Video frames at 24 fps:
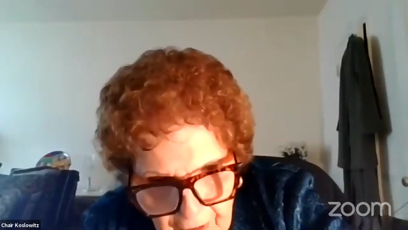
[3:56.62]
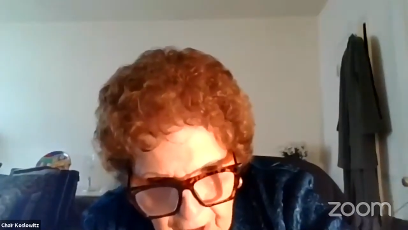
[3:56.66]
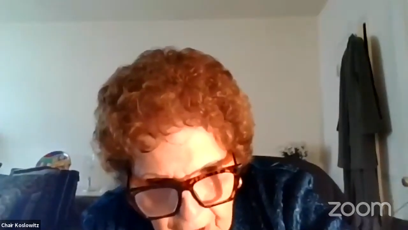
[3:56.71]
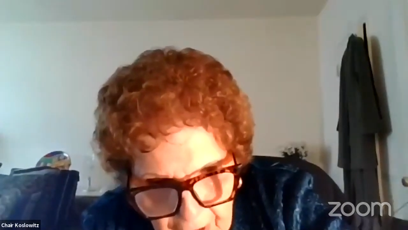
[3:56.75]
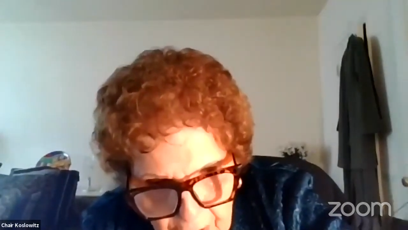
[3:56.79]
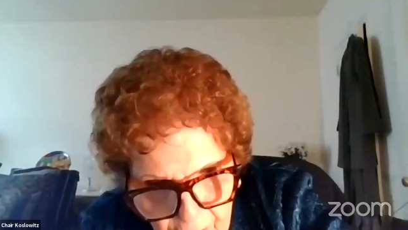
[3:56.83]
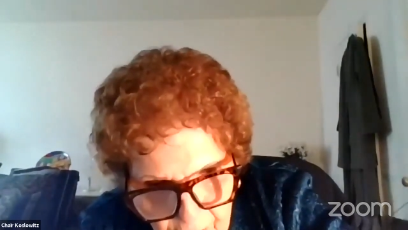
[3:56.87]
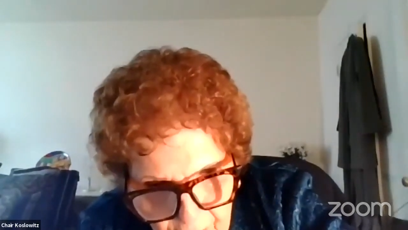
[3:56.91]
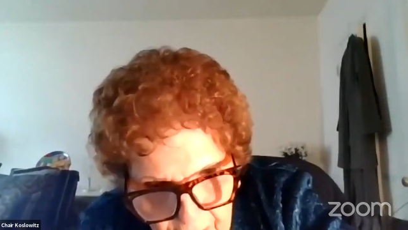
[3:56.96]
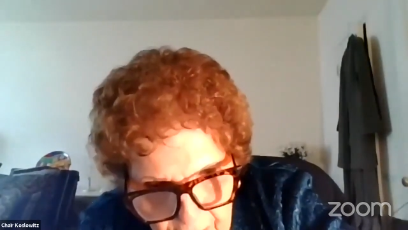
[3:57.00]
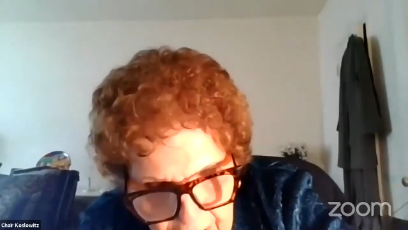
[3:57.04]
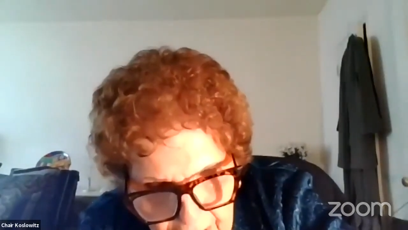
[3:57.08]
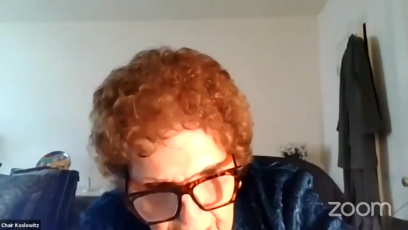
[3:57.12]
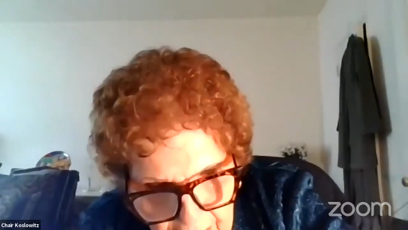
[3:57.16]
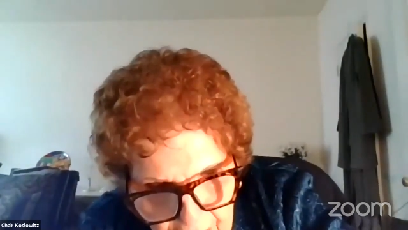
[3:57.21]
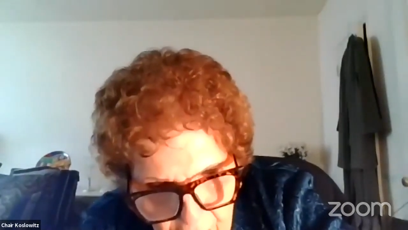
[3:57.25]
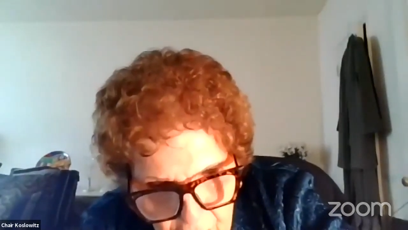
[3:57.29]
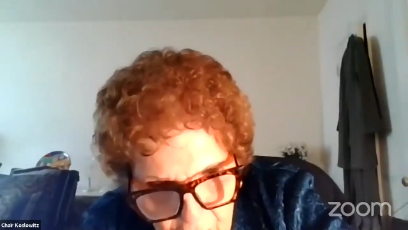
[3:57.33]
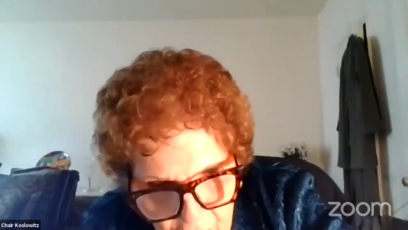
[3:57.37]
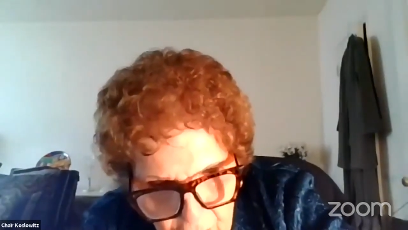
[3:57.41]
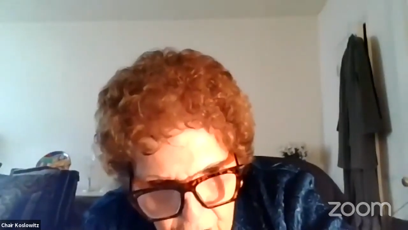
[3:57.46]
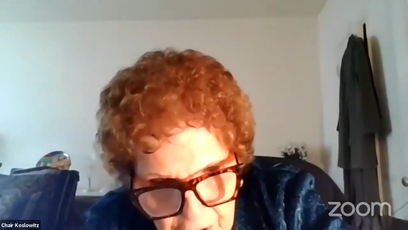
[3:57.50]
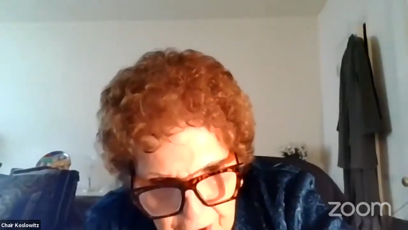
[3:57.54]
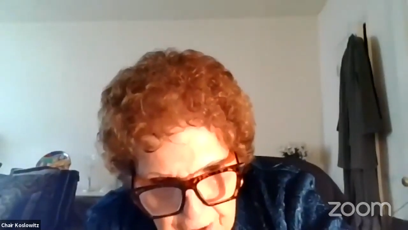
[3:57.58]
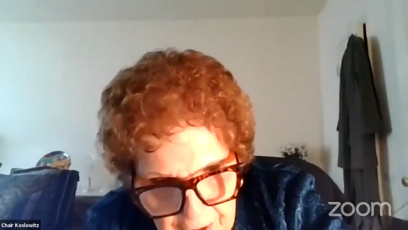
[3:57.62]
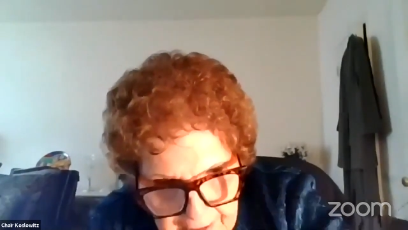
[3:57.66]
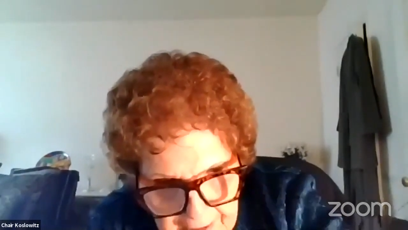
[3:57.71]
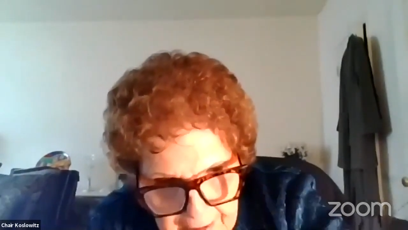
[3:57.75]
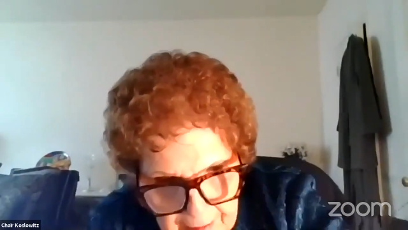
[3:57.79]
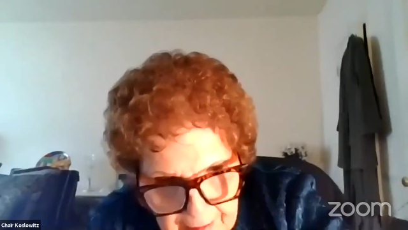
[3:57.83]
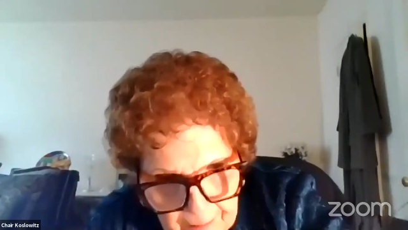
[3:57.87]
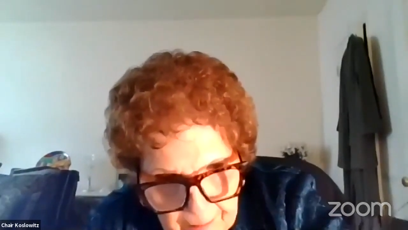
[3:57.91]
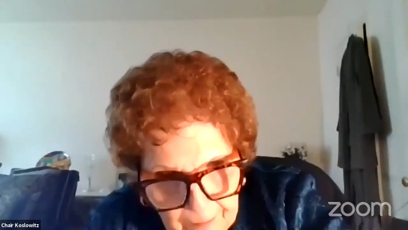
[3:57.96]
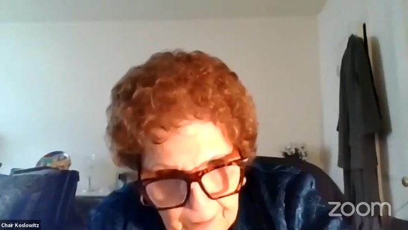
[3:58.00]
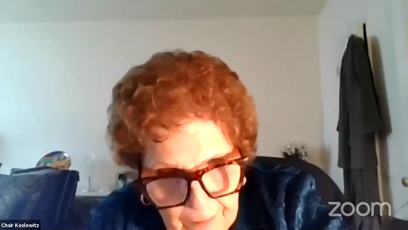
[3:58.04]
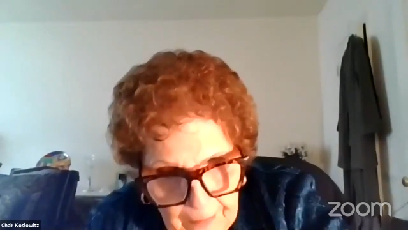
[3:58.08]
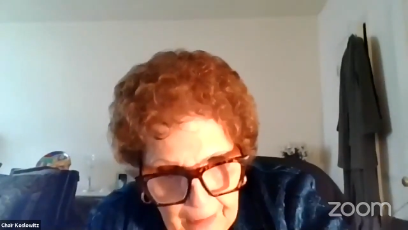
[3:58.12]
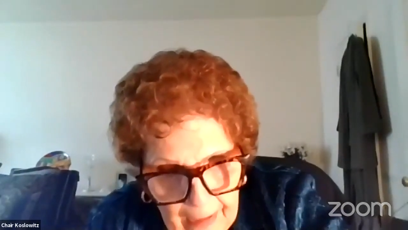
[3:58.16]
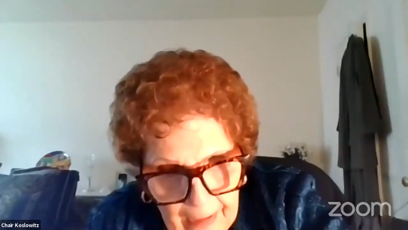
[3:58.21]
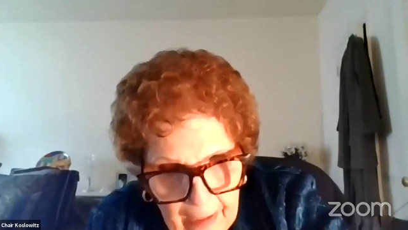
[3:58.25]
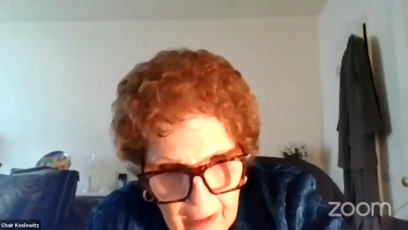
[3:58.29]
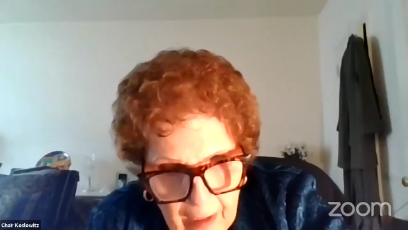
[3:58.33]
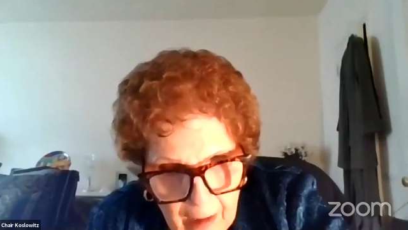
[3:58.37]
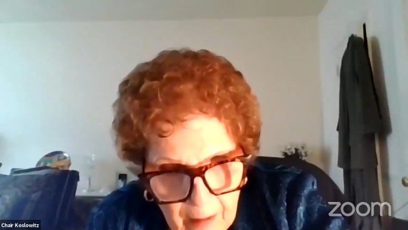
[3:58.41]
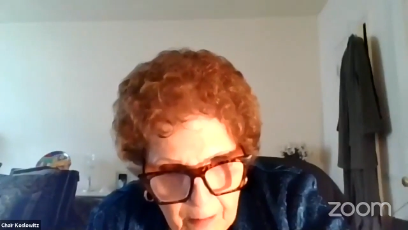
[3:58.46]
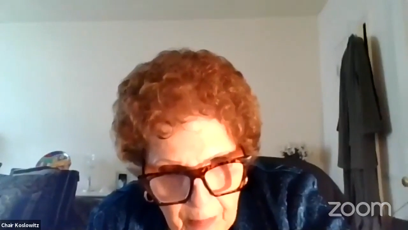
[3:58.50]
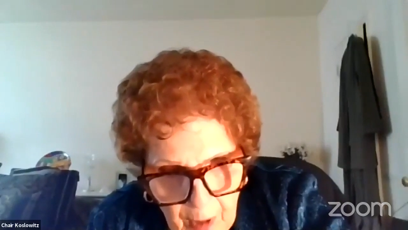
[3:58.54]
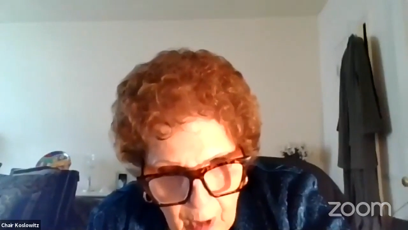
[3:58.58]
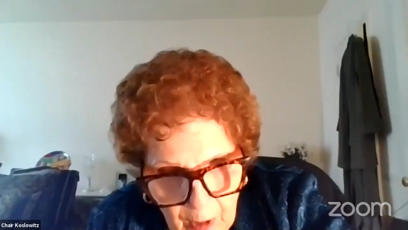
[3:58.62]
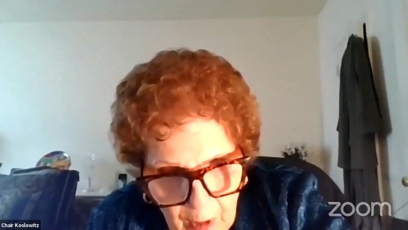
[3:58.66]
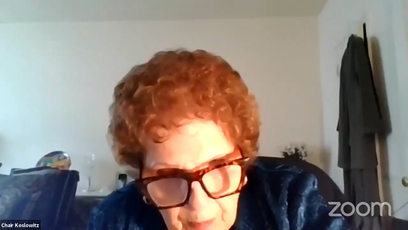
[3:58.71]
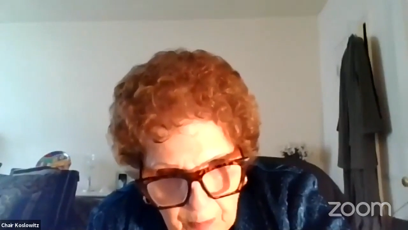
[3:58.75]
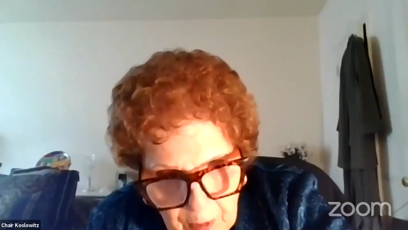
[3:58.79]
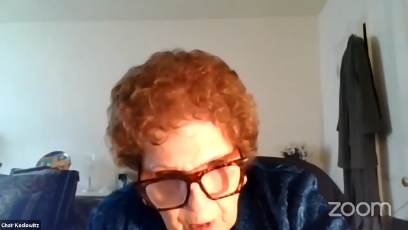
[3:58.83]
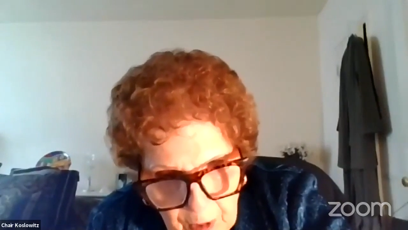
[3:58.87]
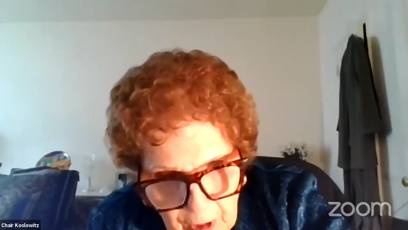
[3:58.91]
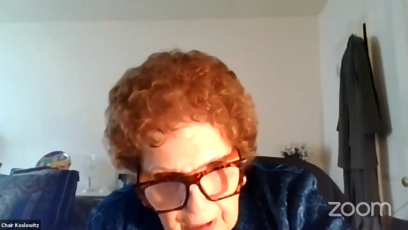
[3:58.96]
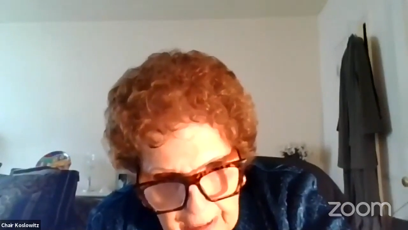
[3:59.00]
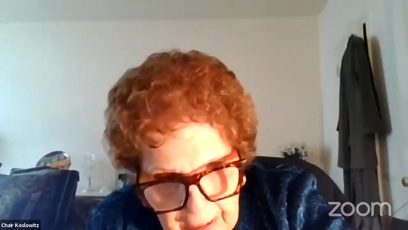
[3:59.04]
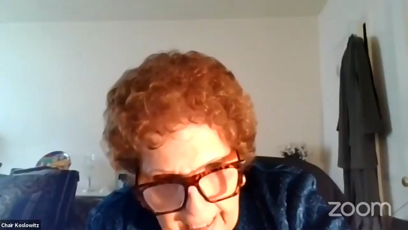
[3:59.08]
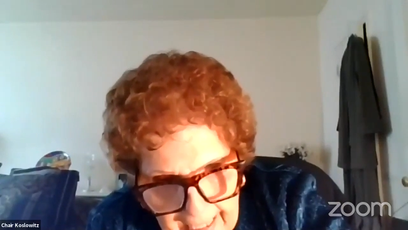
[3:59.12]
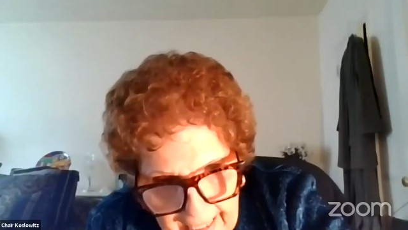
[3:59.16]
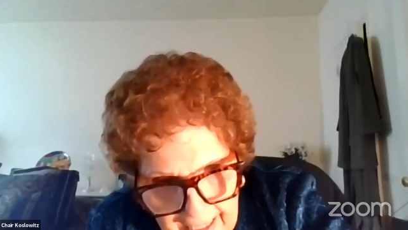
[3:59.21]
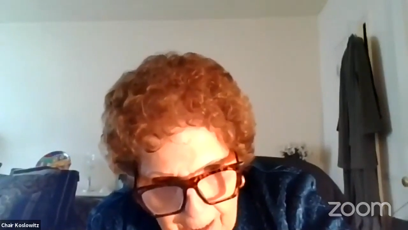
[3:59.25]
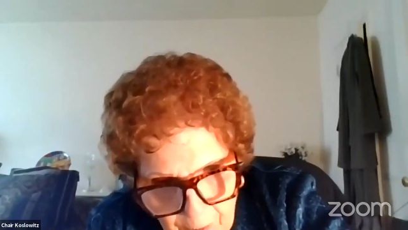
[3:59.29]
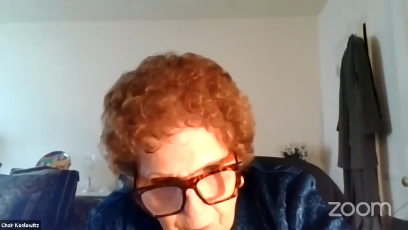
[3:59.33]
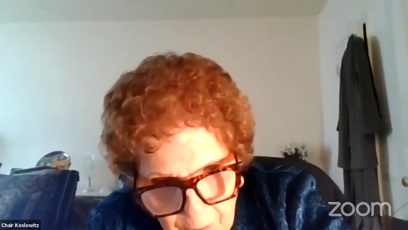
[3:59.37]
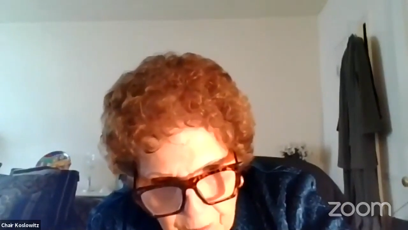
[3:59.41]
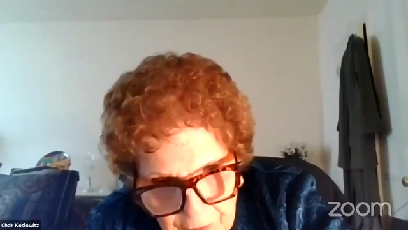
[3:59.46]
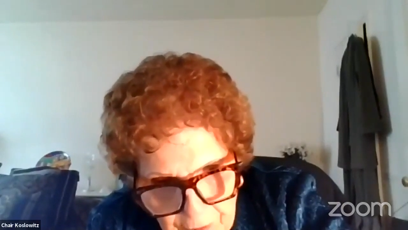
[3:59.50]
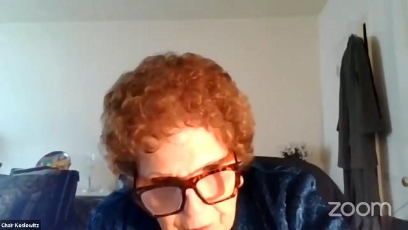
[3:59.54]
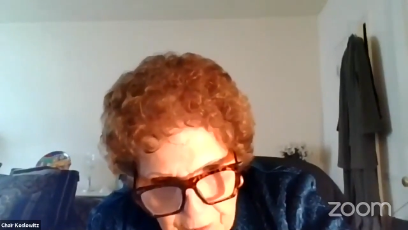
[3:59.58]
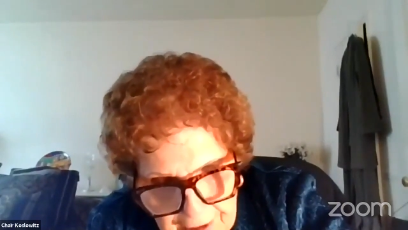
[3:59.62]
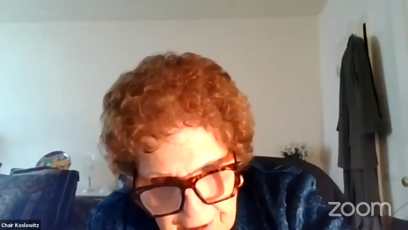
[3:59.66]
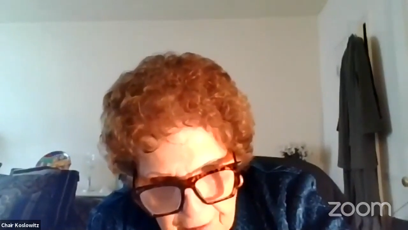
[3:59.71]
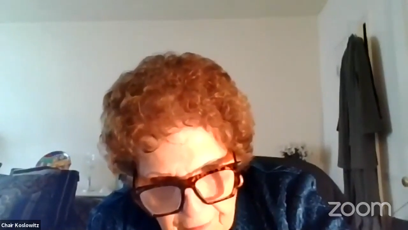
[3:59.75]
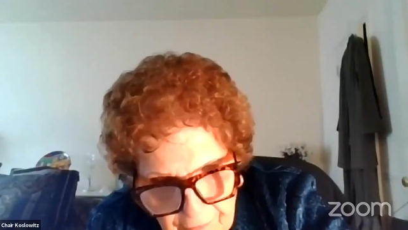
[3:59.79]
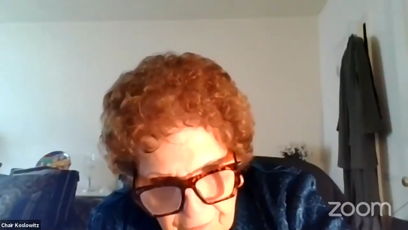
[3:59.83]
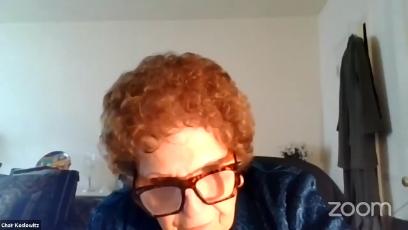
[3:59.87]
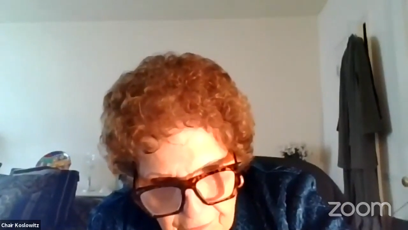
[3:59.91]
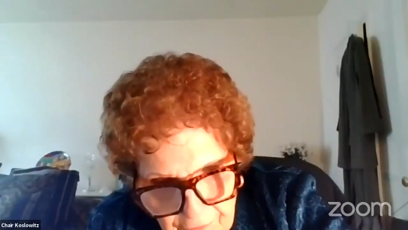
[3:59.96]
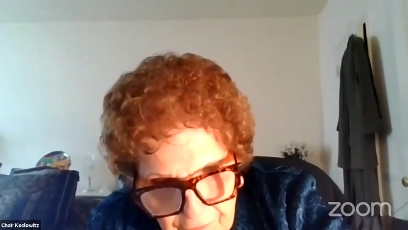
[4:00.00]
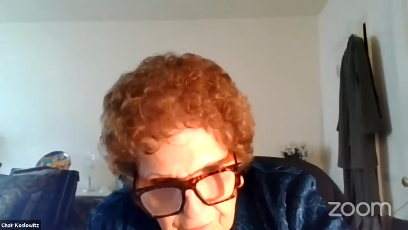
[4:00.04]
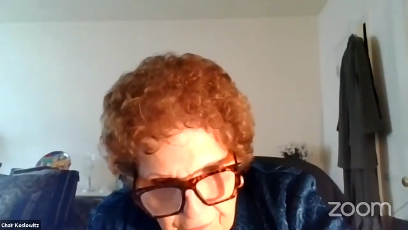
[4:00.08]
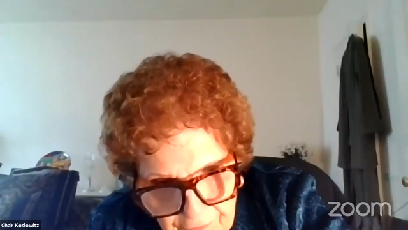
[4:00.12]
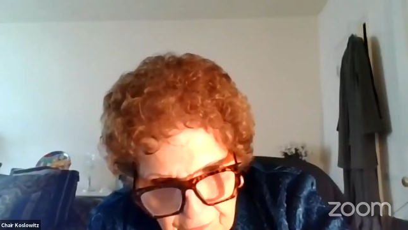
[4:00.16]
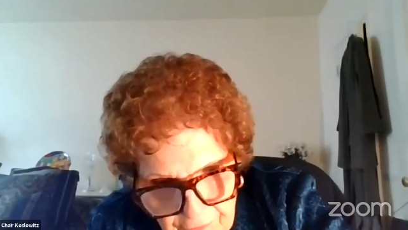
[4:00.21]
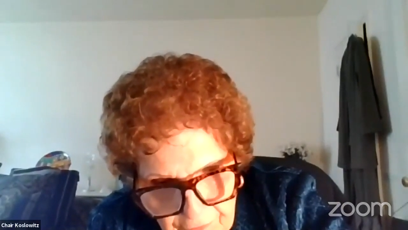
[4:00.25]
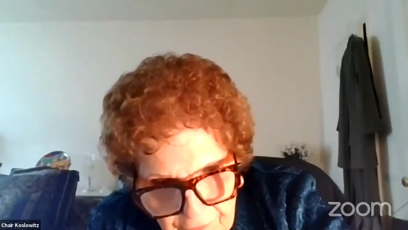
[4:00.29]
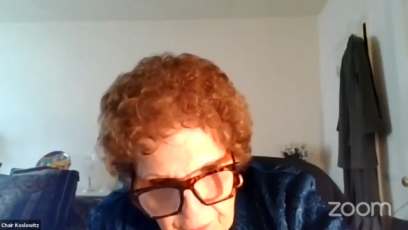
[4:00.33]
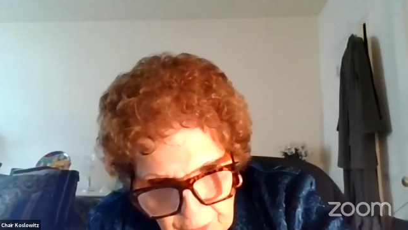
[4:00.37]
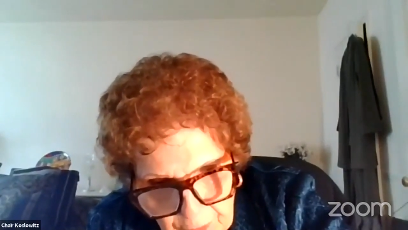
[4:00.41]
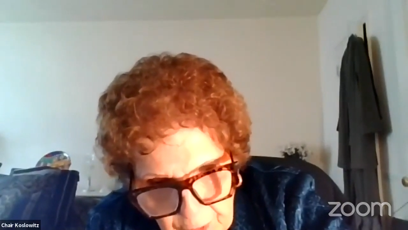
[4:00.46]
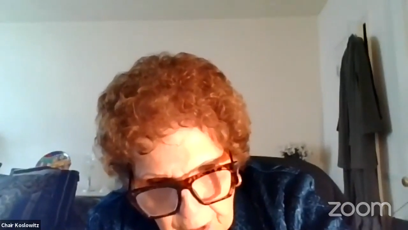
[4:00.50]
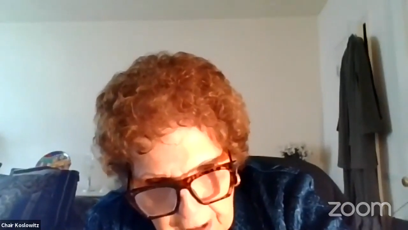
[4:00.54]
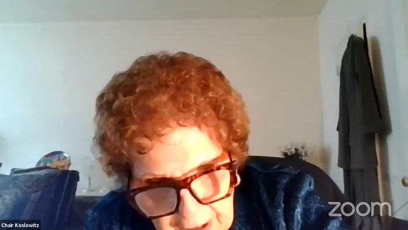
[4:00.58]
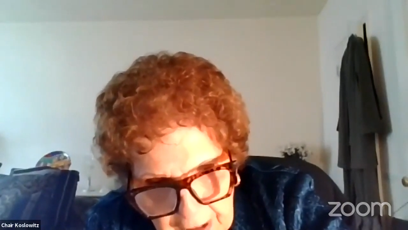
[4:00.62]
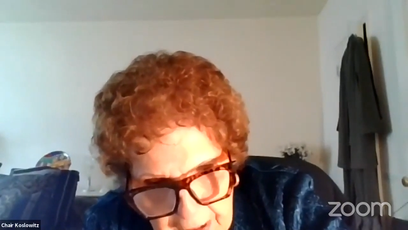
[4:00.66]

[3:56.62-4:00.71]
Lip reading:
Nobody's mouth can be seen.